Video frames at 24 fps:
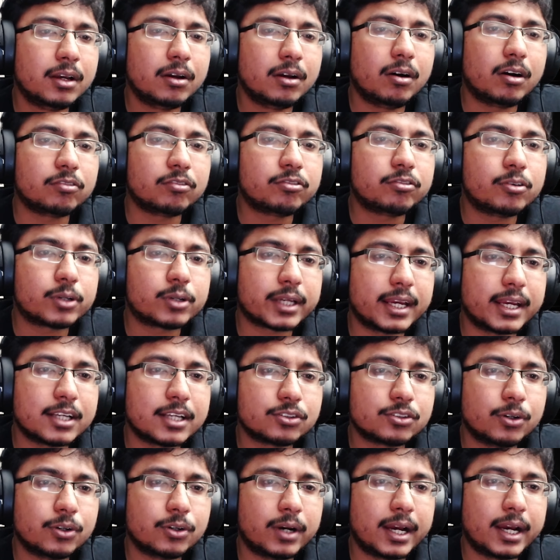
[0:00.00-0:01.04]
on 4K,
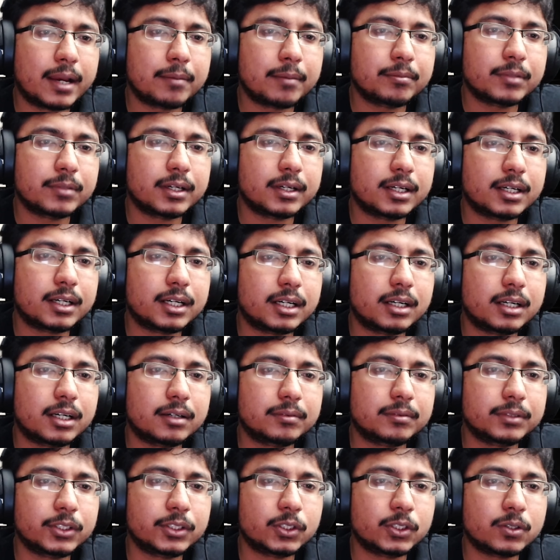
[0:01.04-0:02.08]
so I'm
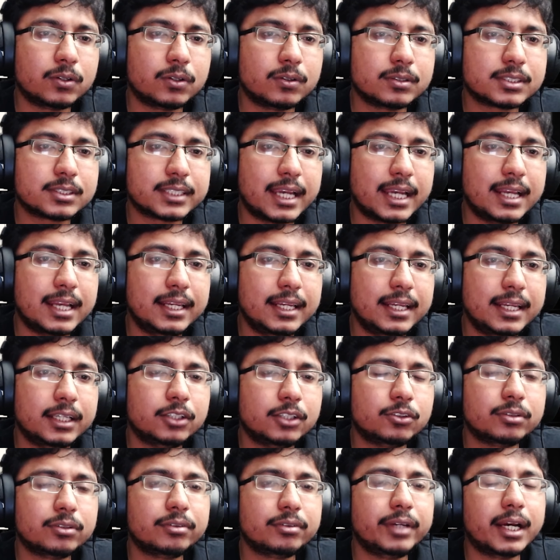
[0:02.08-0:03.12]
scaling it
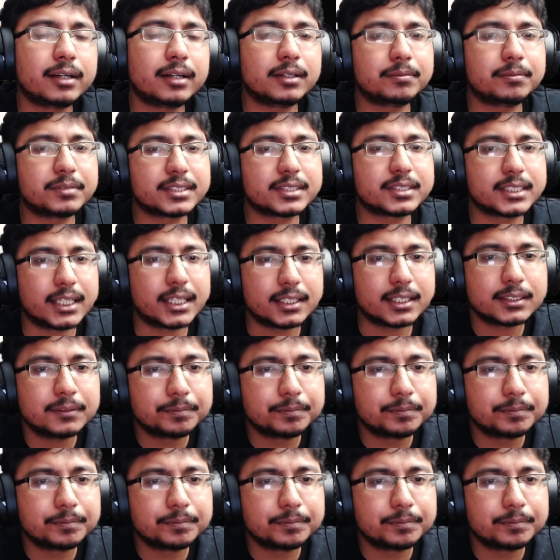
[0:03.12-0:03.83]
to 300%.